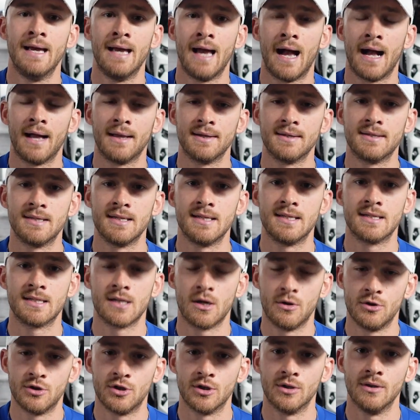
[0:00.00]

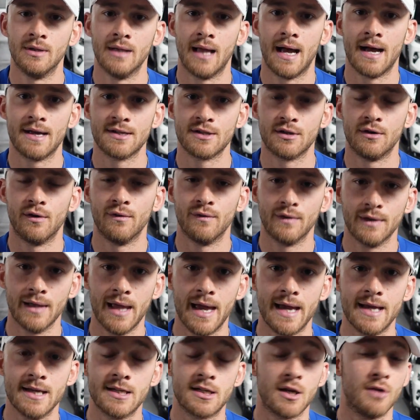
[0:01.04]
antisocial as of
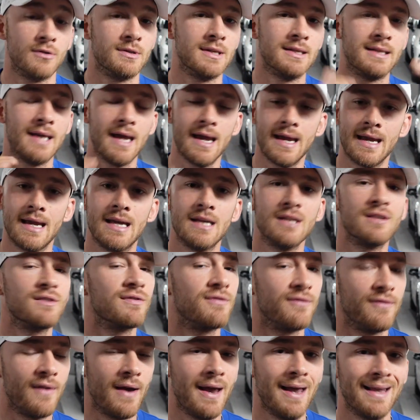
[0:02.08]
late. So today is
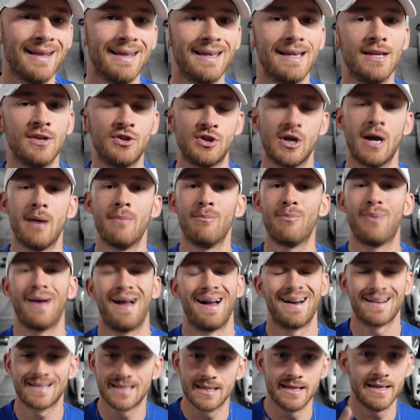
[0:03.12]
fairly
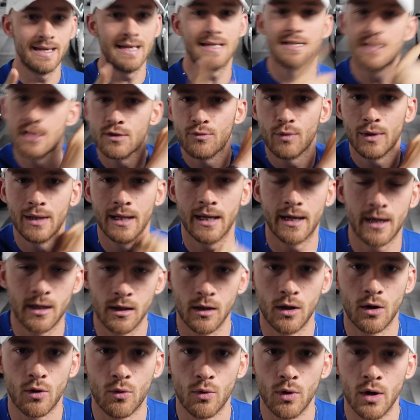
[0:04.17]
jam-packed and needs to run like
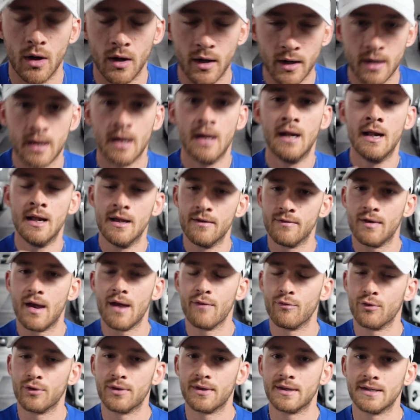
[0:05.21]
clockwork for
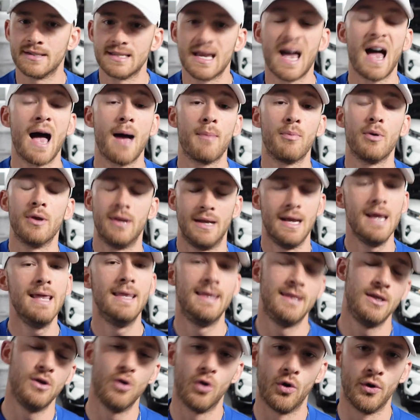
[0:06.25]
everything to happen in
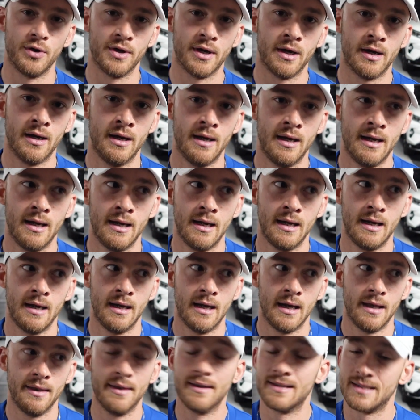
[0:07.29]
the order
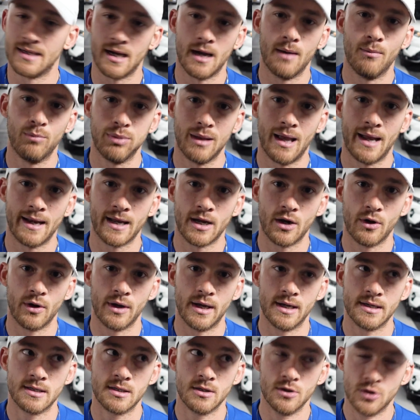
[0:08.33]
that I am planning on
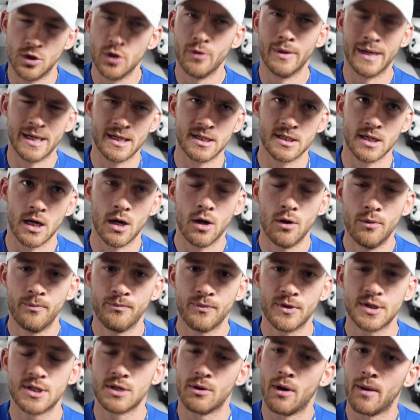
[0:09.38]
it doing so.
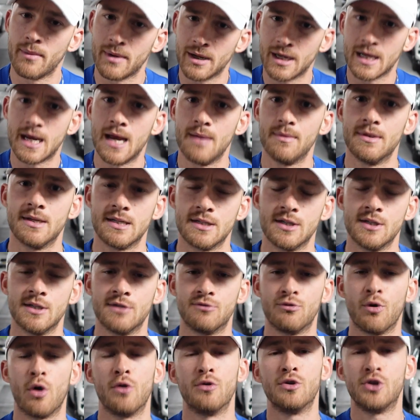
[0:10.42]
So I'm gonna keep this
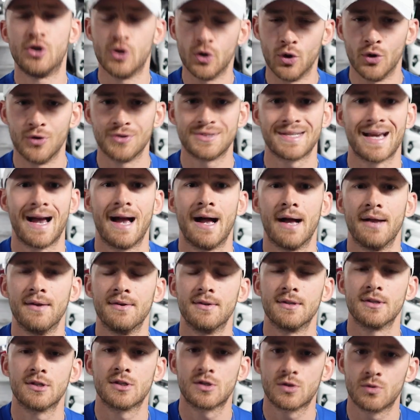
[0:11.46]
intro short
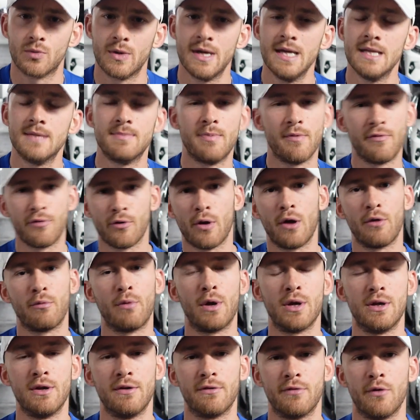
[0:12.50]
and sweet before I
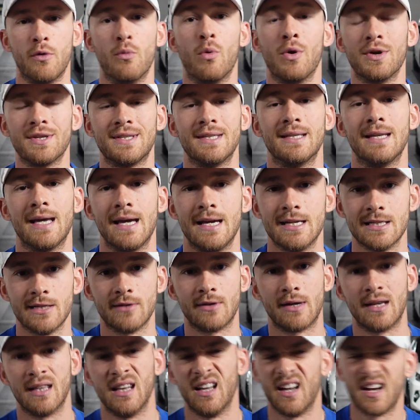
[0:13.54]
run you through what today is
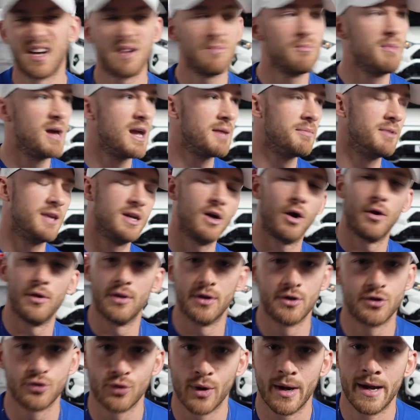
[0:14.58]
looking like, maybe on
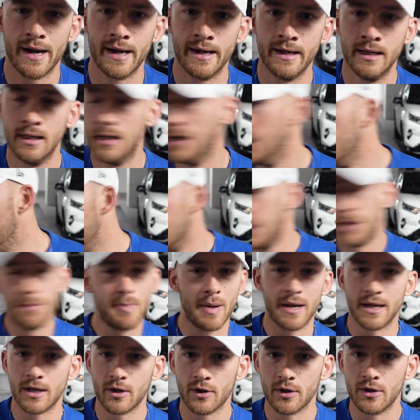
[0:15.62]
the train,
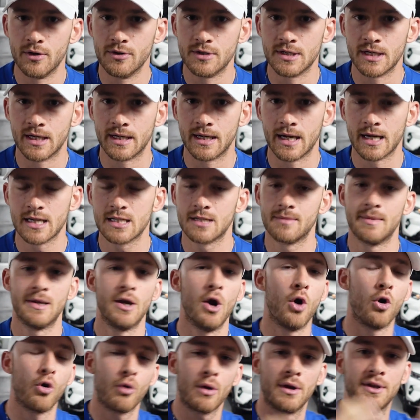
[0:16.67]
depending on who's sitting next to me,
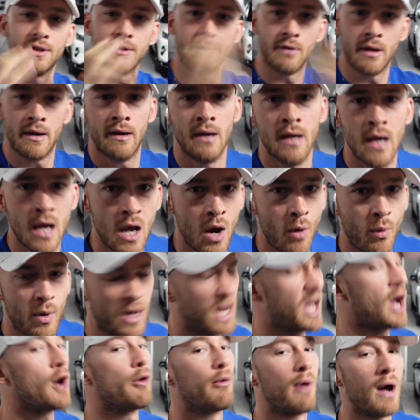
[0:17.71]
or I'll do it when
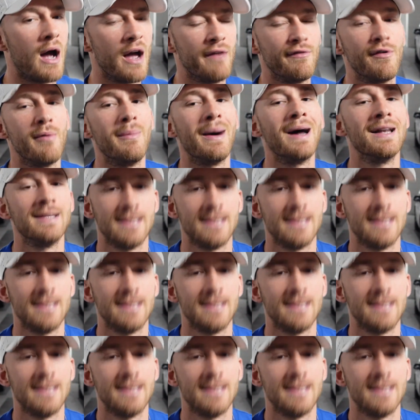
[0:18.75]
I arrive at my